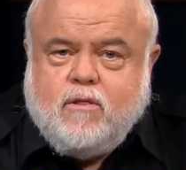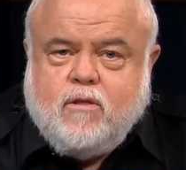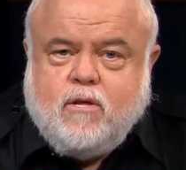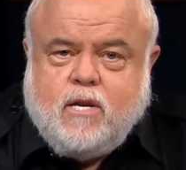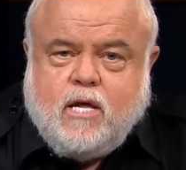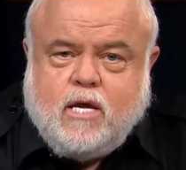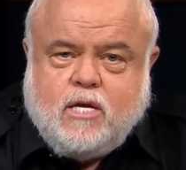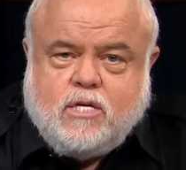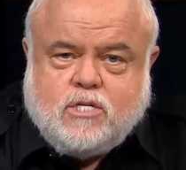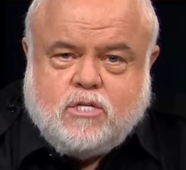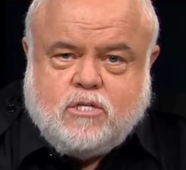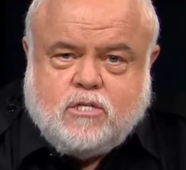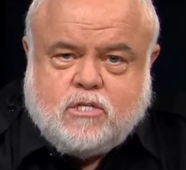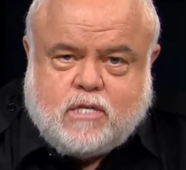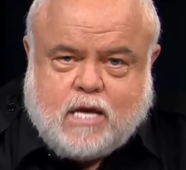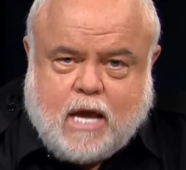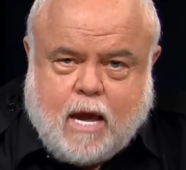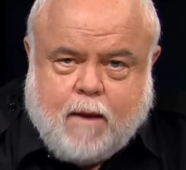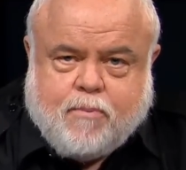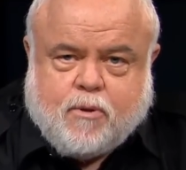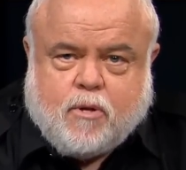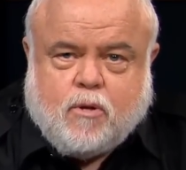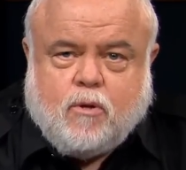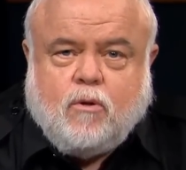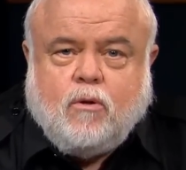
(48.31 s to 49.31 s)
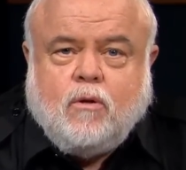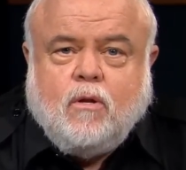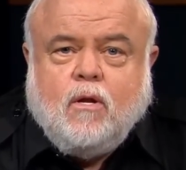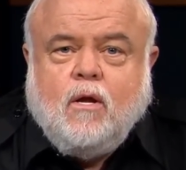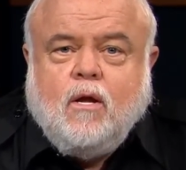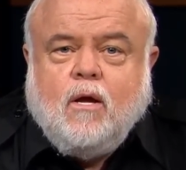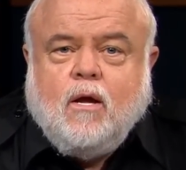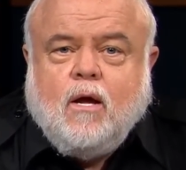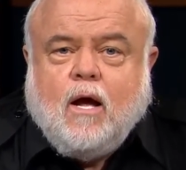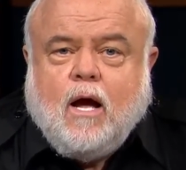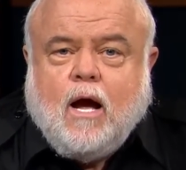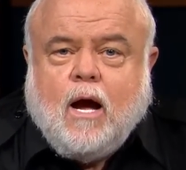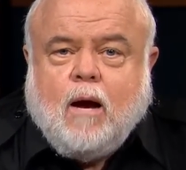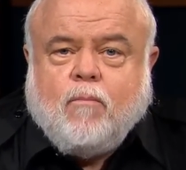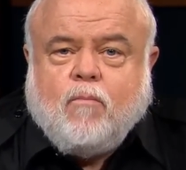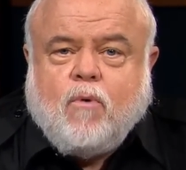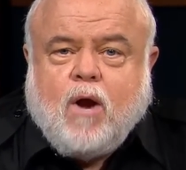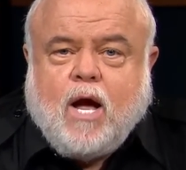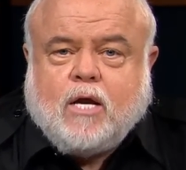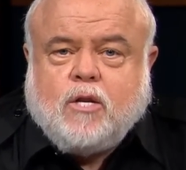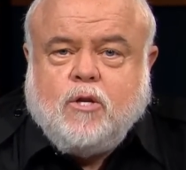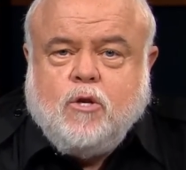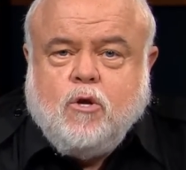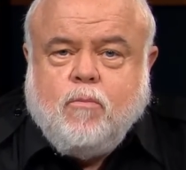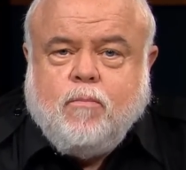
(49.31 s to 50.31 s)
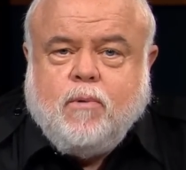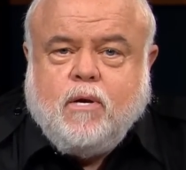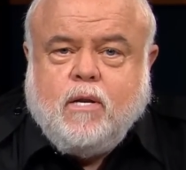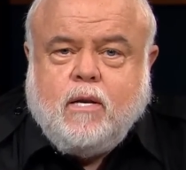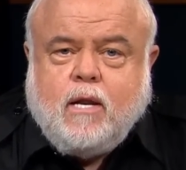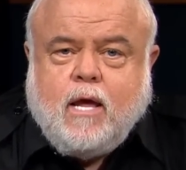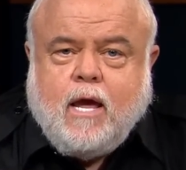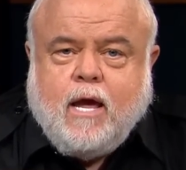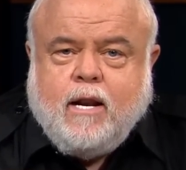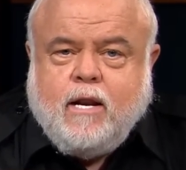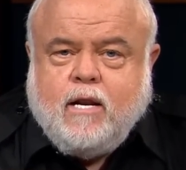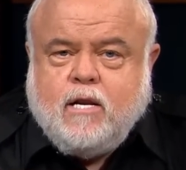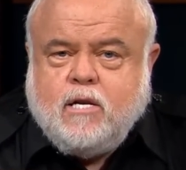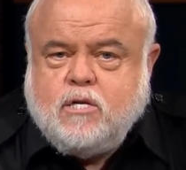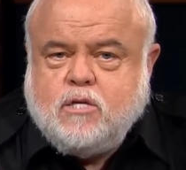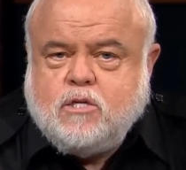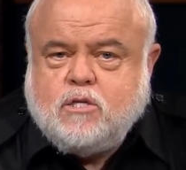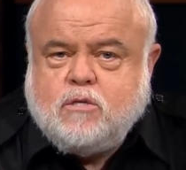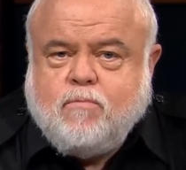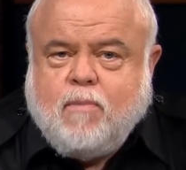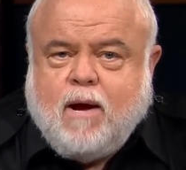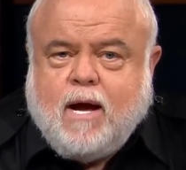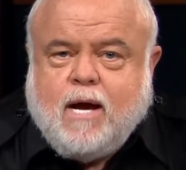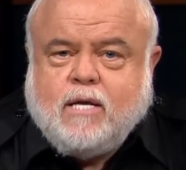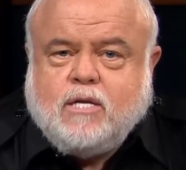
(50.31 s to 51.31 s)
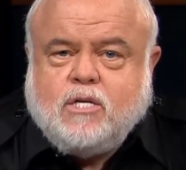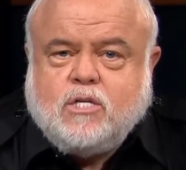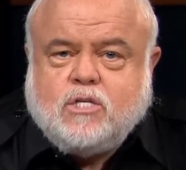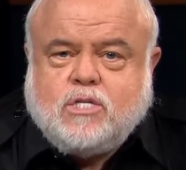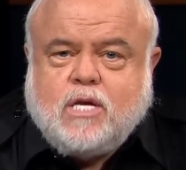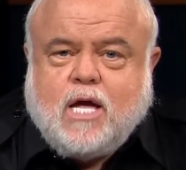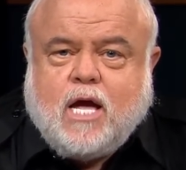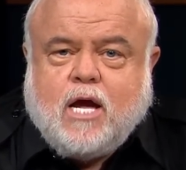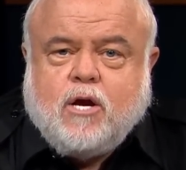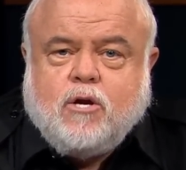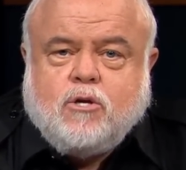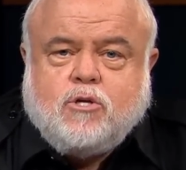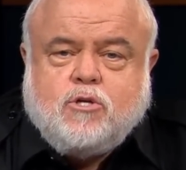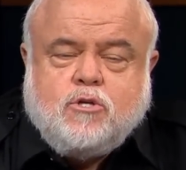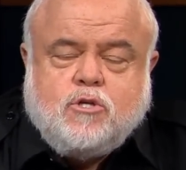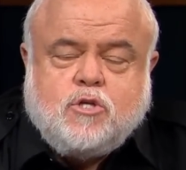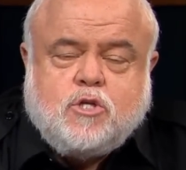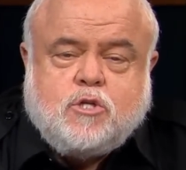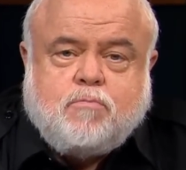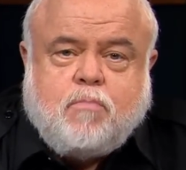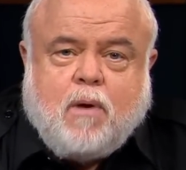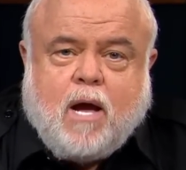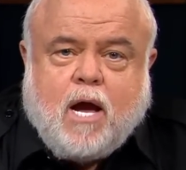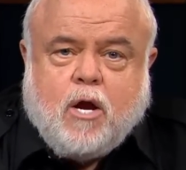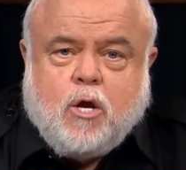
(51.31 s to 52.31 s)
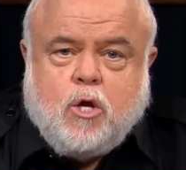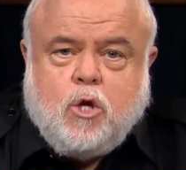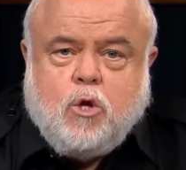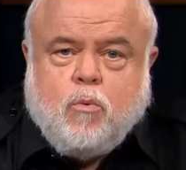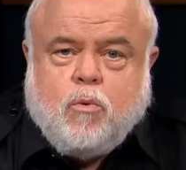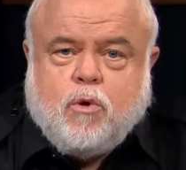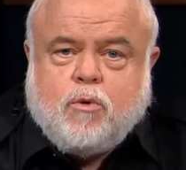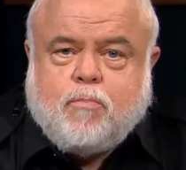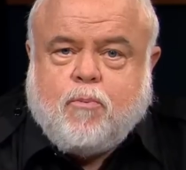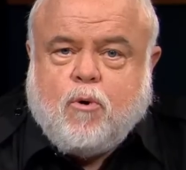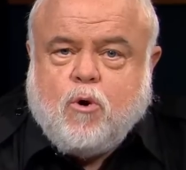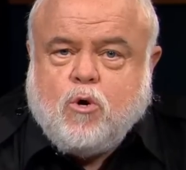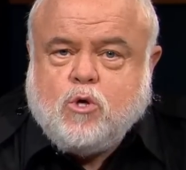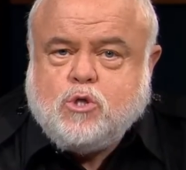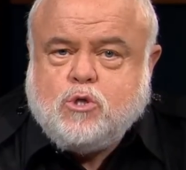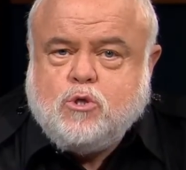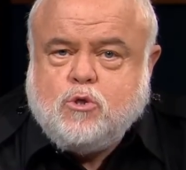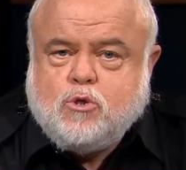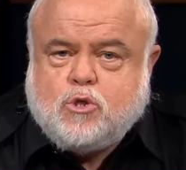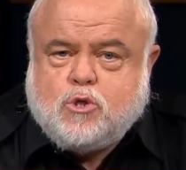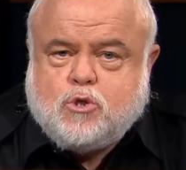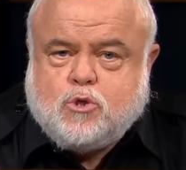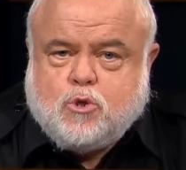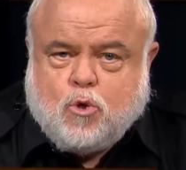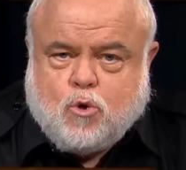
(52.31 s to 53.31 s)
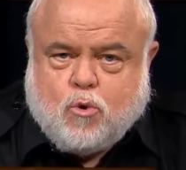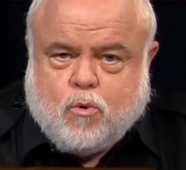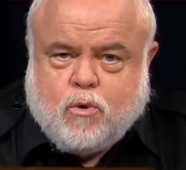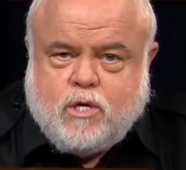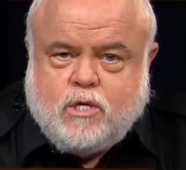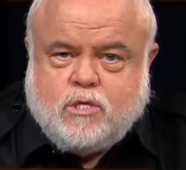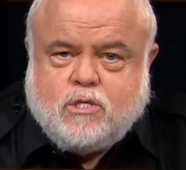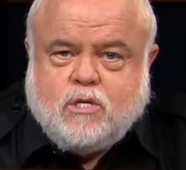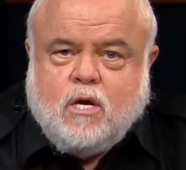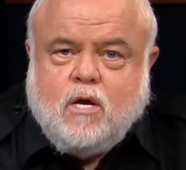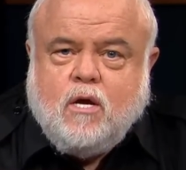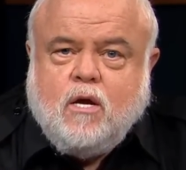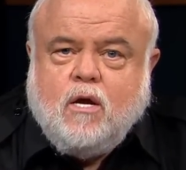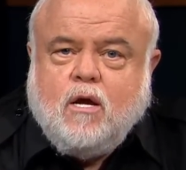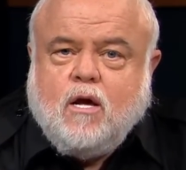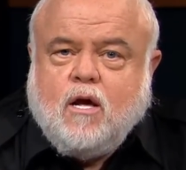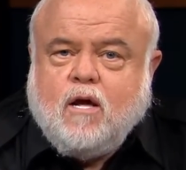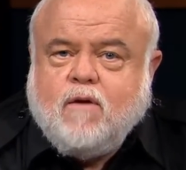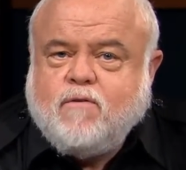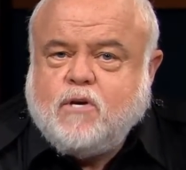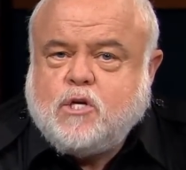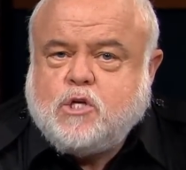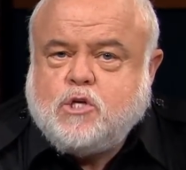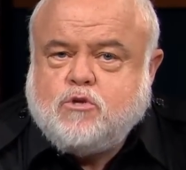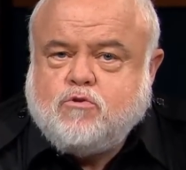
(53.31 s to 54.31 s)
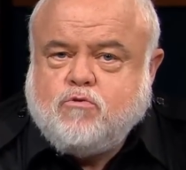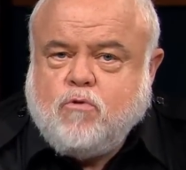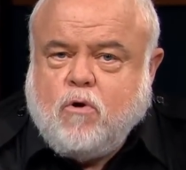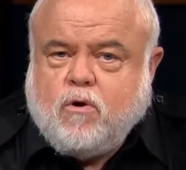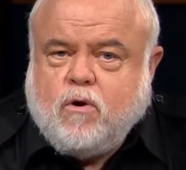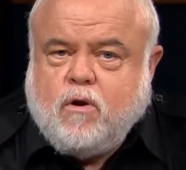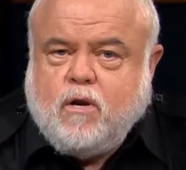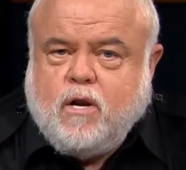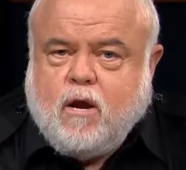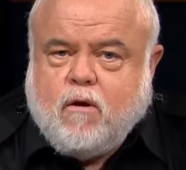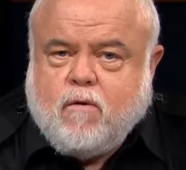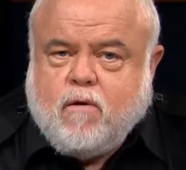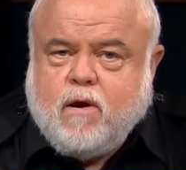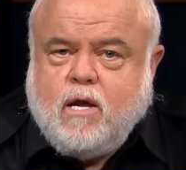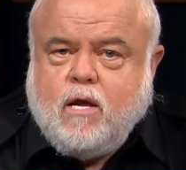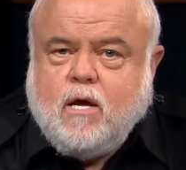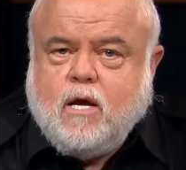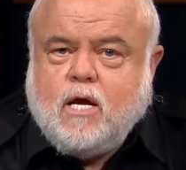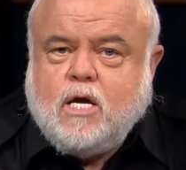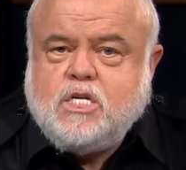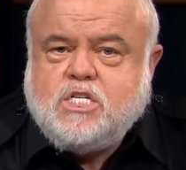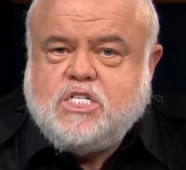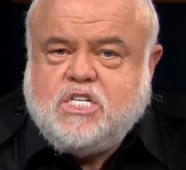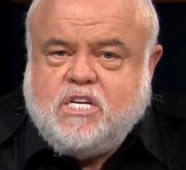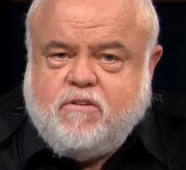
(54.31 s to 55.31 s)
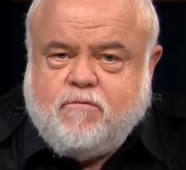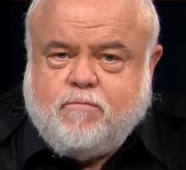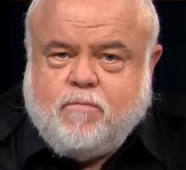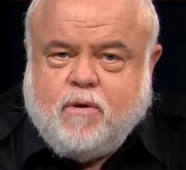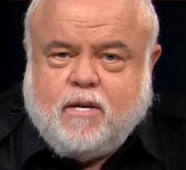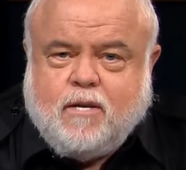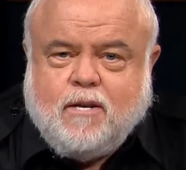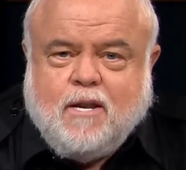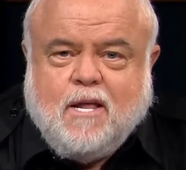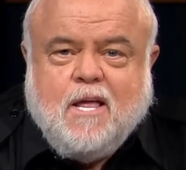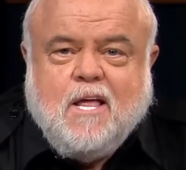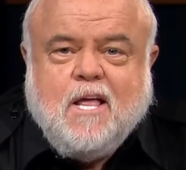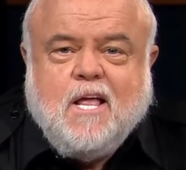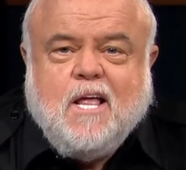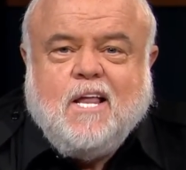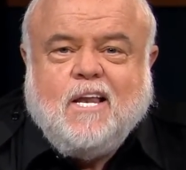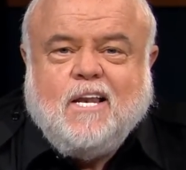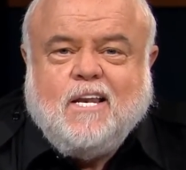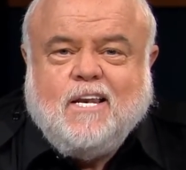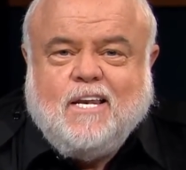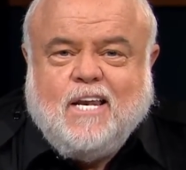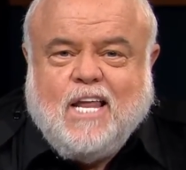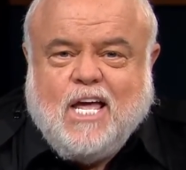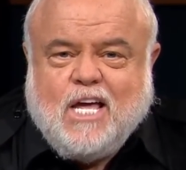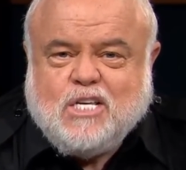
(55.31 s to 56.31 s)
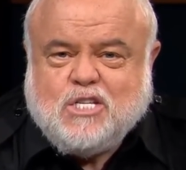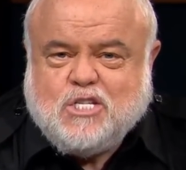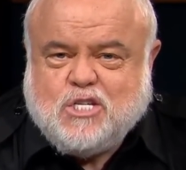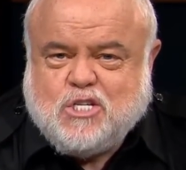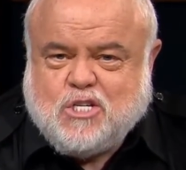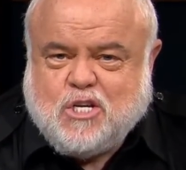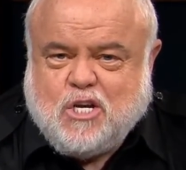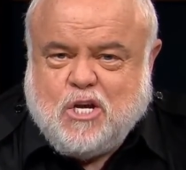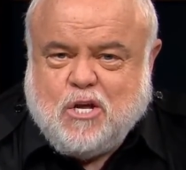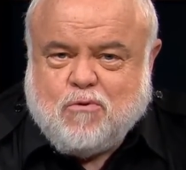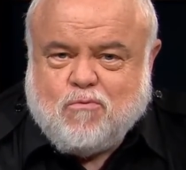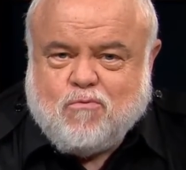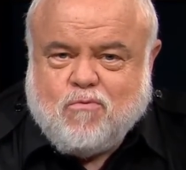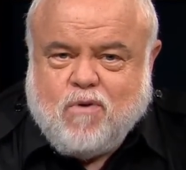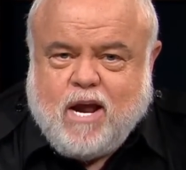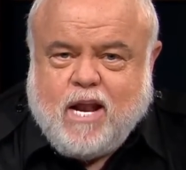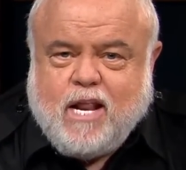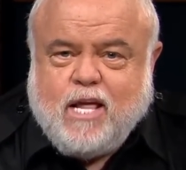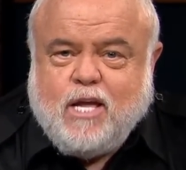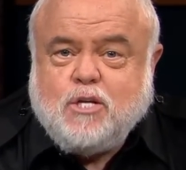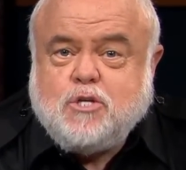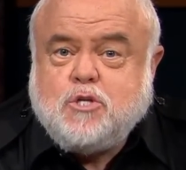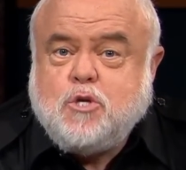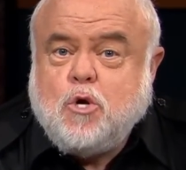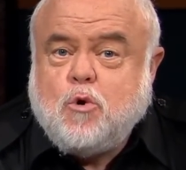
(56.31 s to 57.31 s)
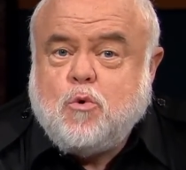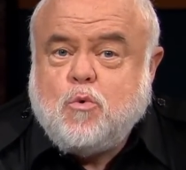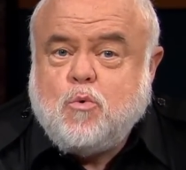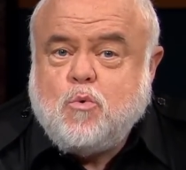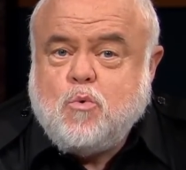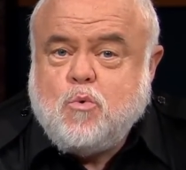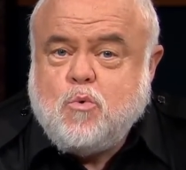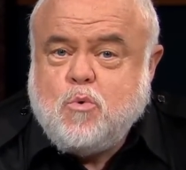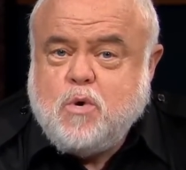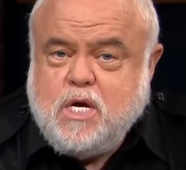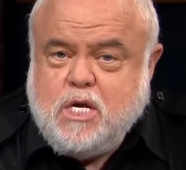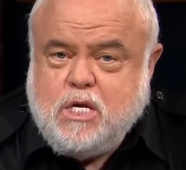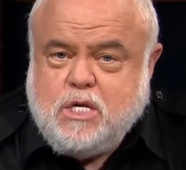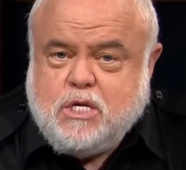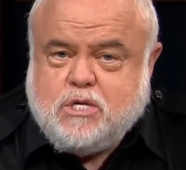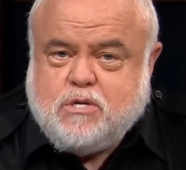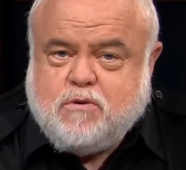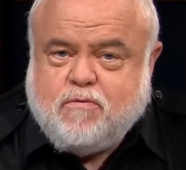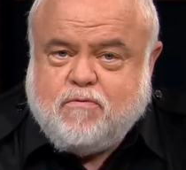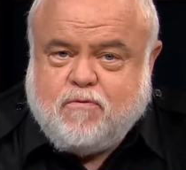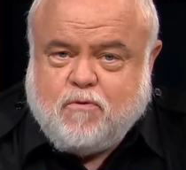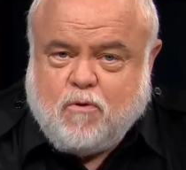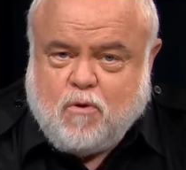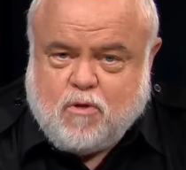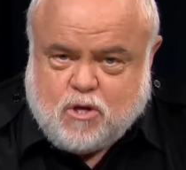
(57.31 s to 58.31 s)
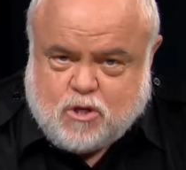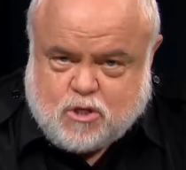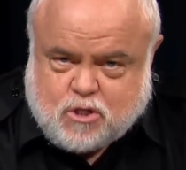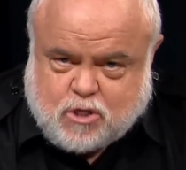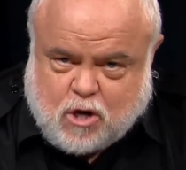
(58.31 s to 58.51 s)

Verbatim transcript: in the nation's capital. I'm Rock Newman, and it is my desire to inspire you with personal stories of extraordinary achievement. Let's get ready to reach for the